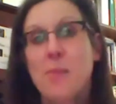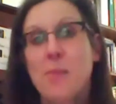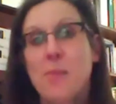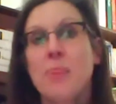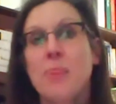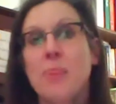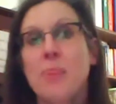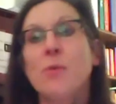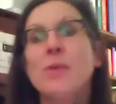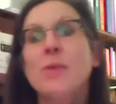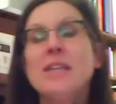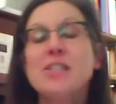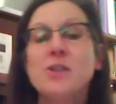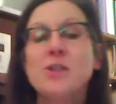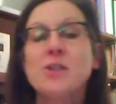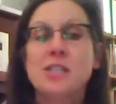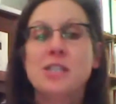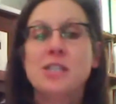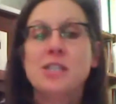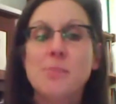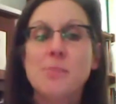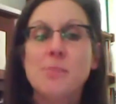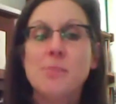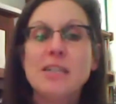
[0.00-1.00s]
the research
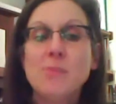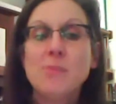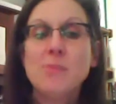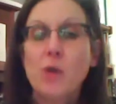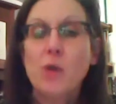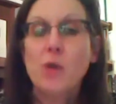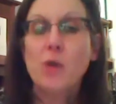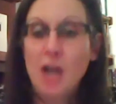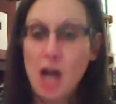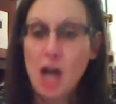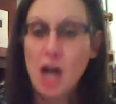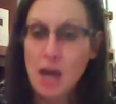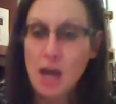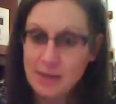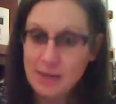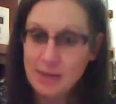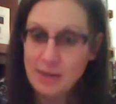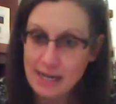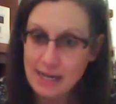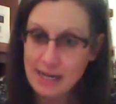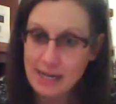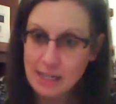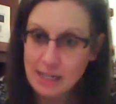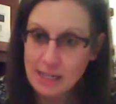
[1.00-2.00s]
is much more
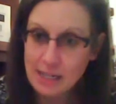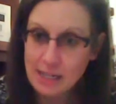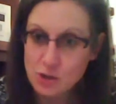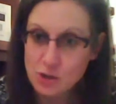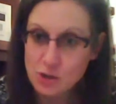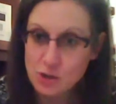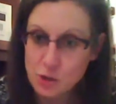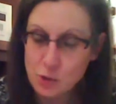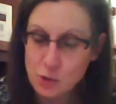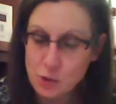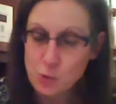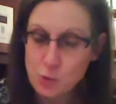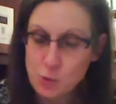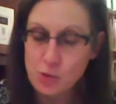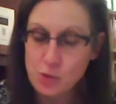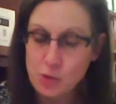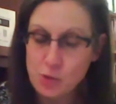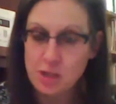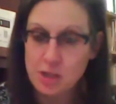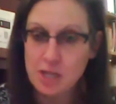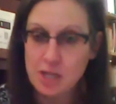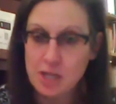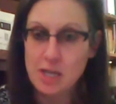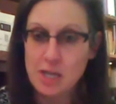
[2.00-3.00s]
accommodating to
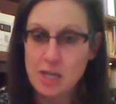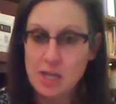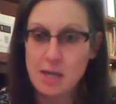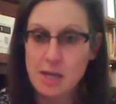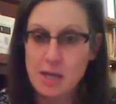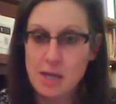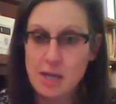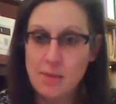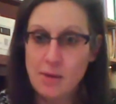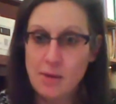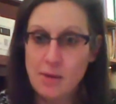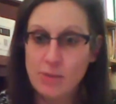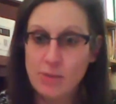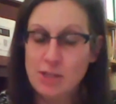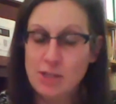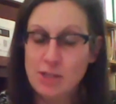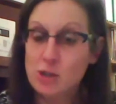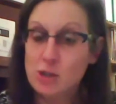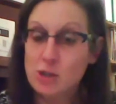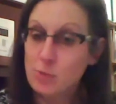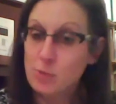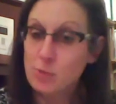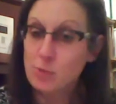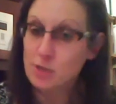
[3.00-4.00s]
the
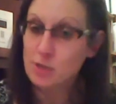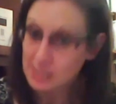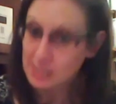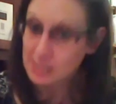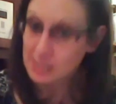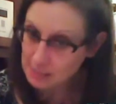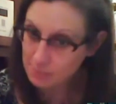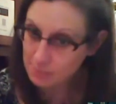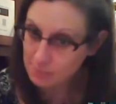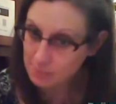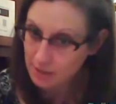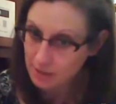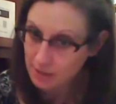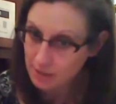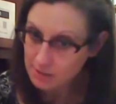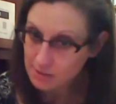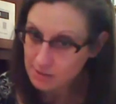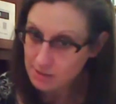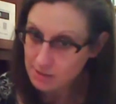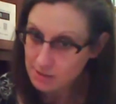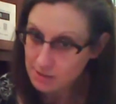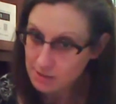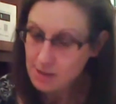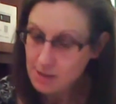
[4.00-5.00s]
research participant,
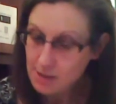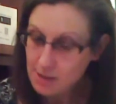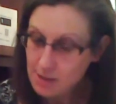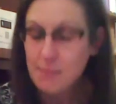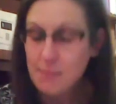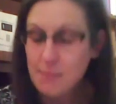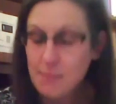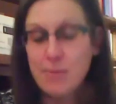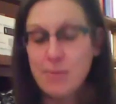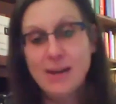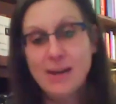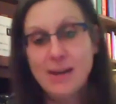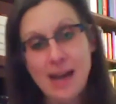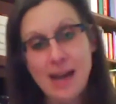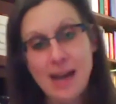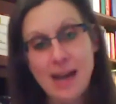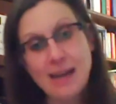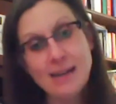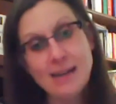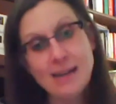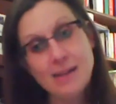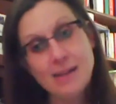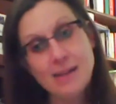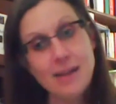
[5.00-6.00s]
but
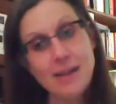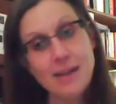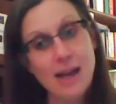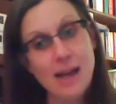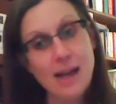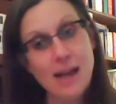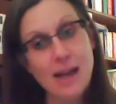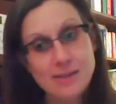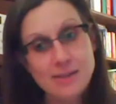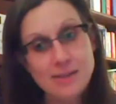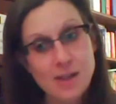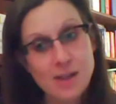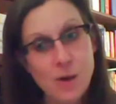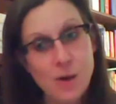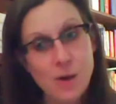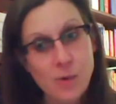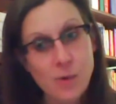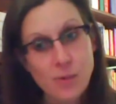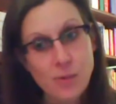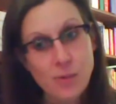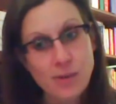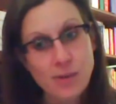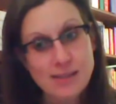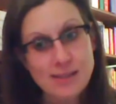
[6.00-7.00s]
not
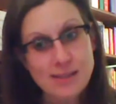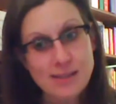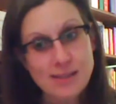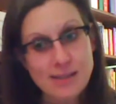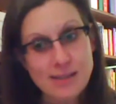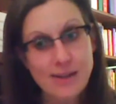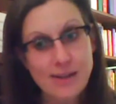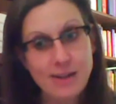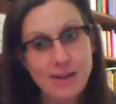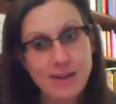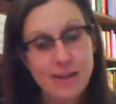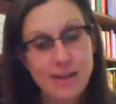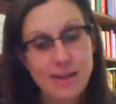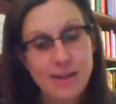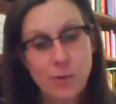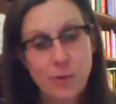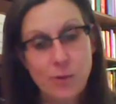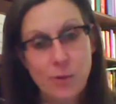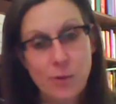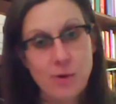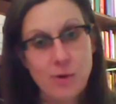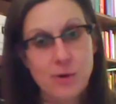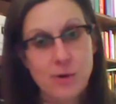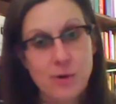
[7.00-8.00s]
so necessarily
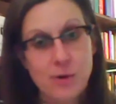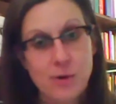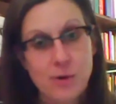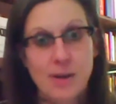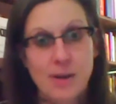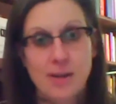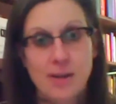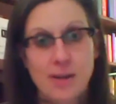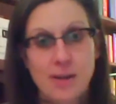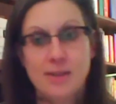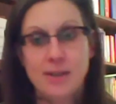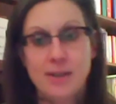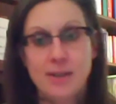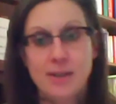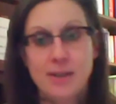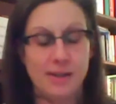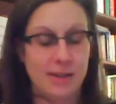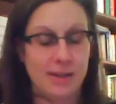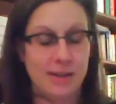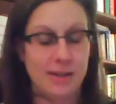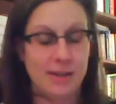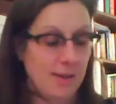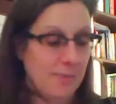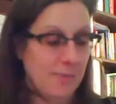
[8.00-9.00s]
for
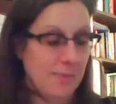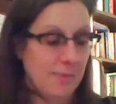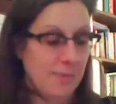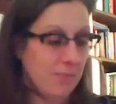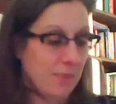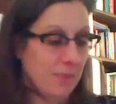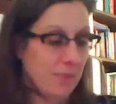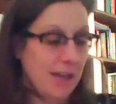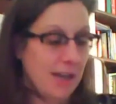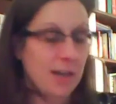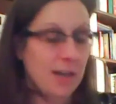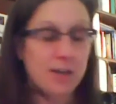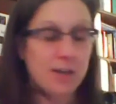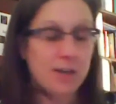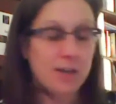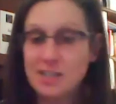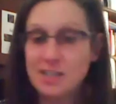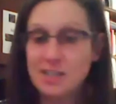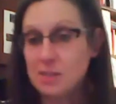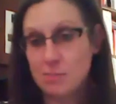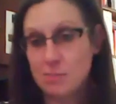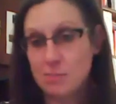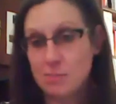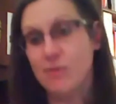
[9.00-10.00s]
the
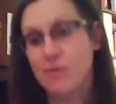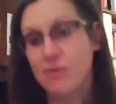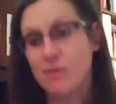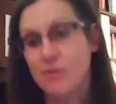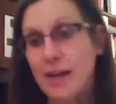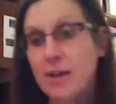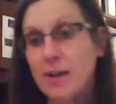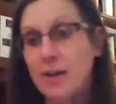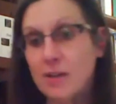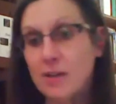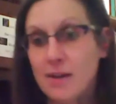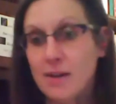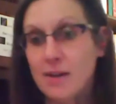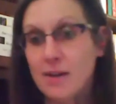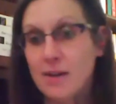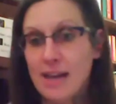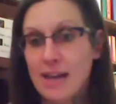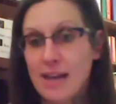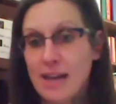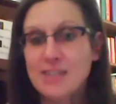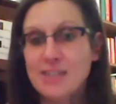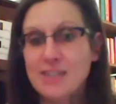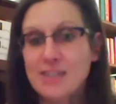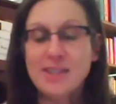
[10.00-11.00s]
intervention provider.
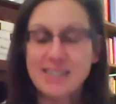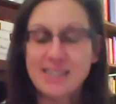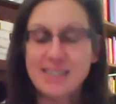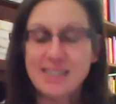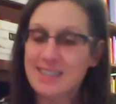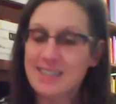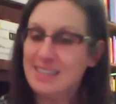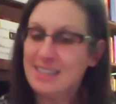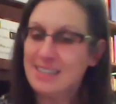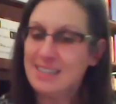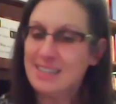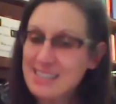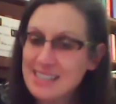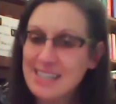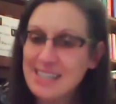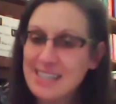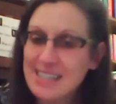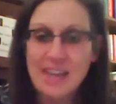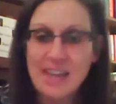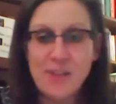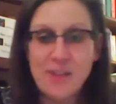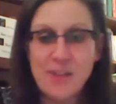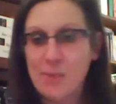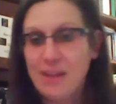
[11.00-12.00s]
And so this is
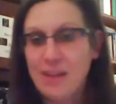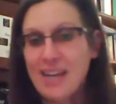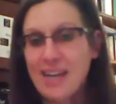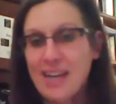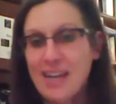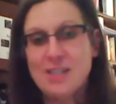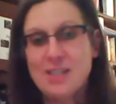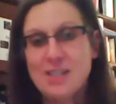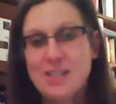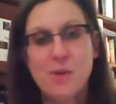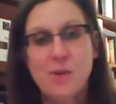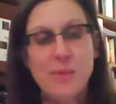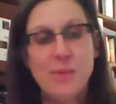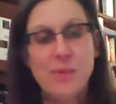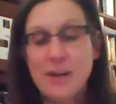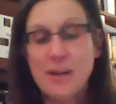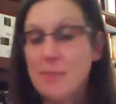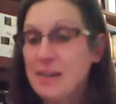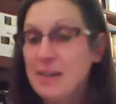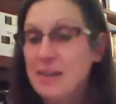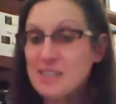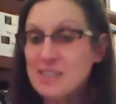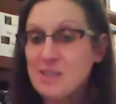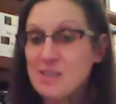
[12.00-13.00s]
another place, you know,
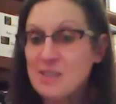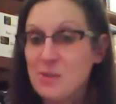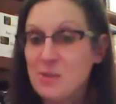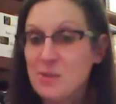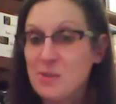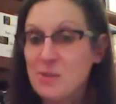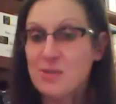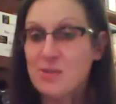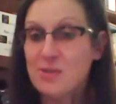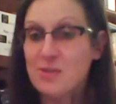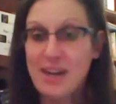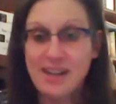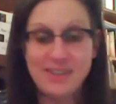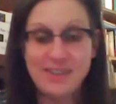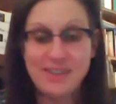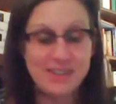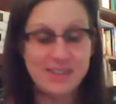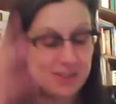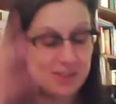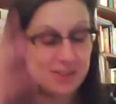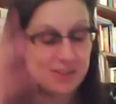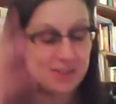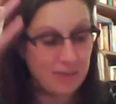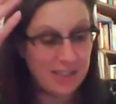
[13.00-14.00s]
randomized controlled trials,
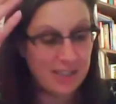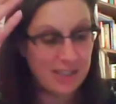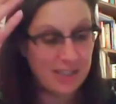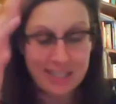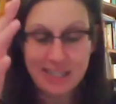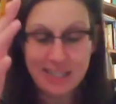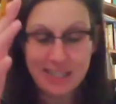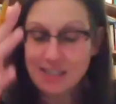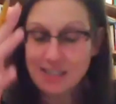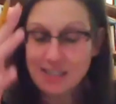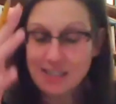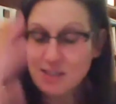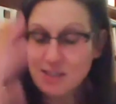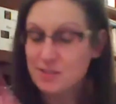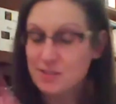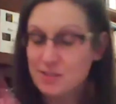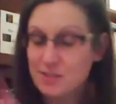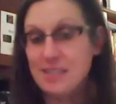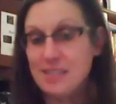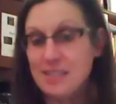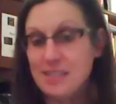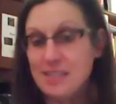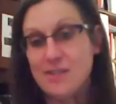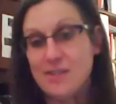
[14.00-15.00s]
the rigidity and
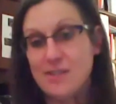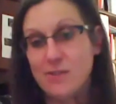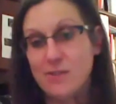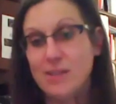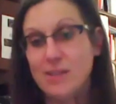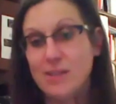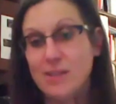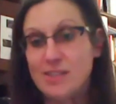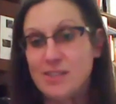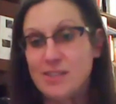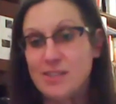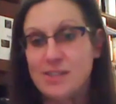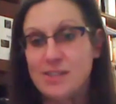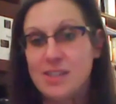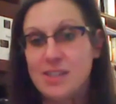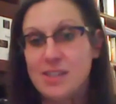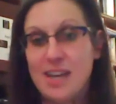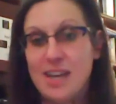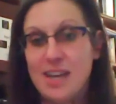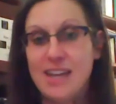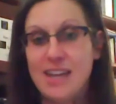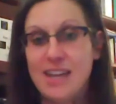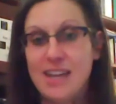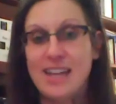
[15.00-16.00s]
strictness of research
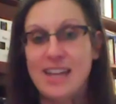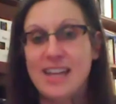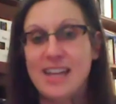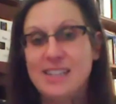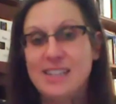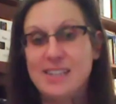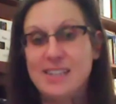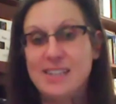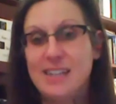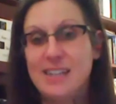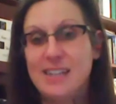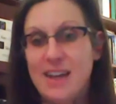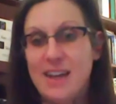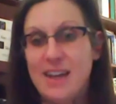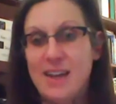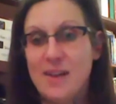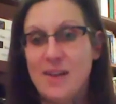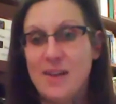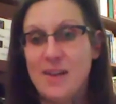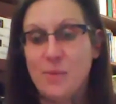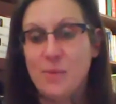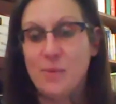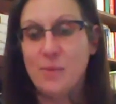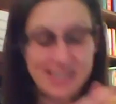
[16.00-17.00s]

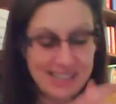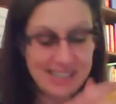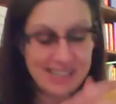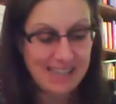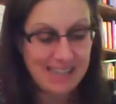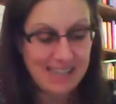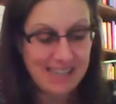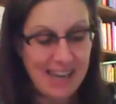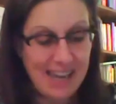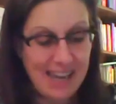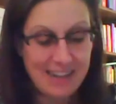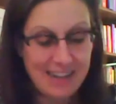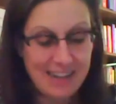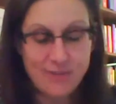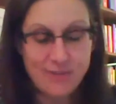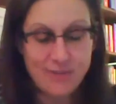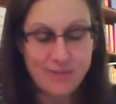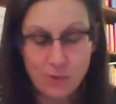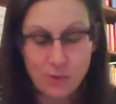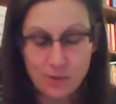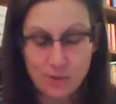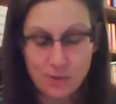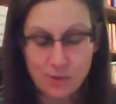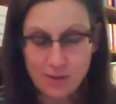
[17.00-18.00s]
was designed
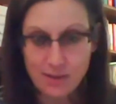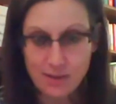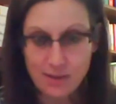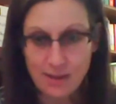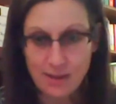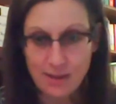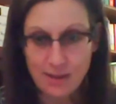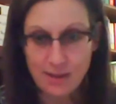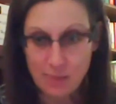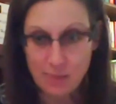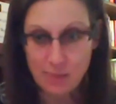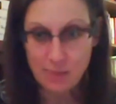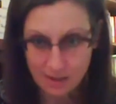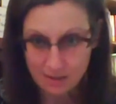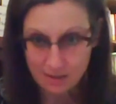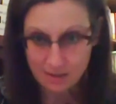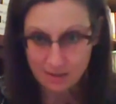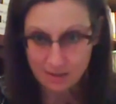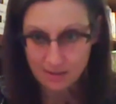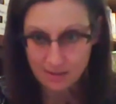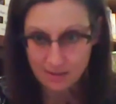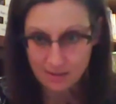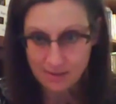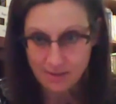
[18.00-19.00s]
for a
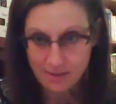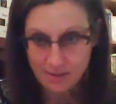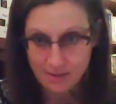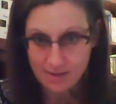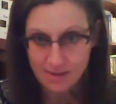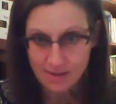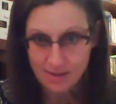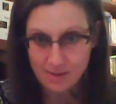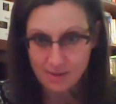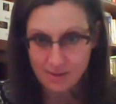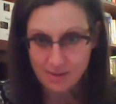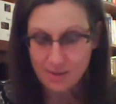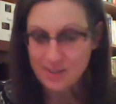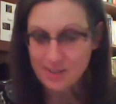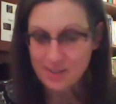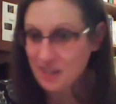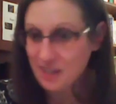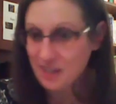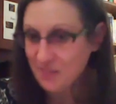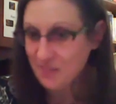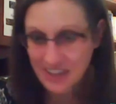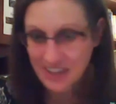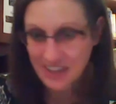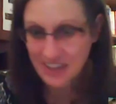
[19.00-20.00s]
pill or
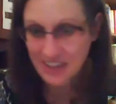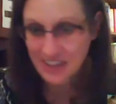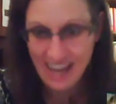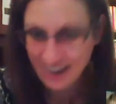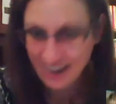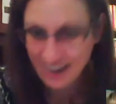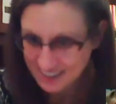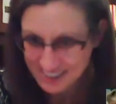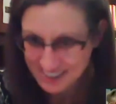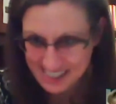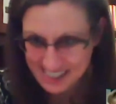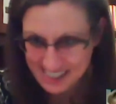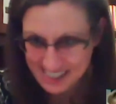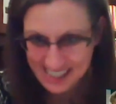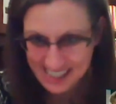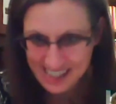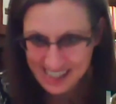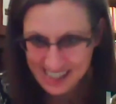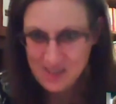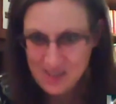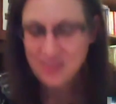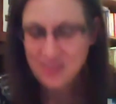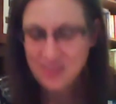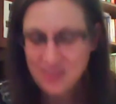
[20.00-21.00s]
something else,
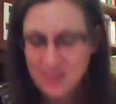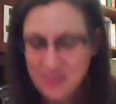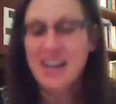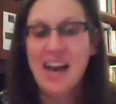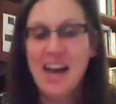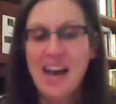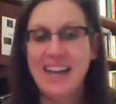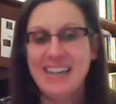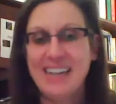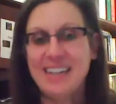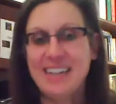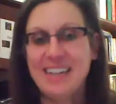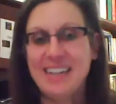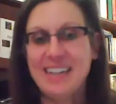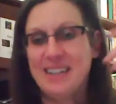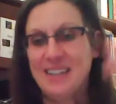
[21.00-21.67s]
not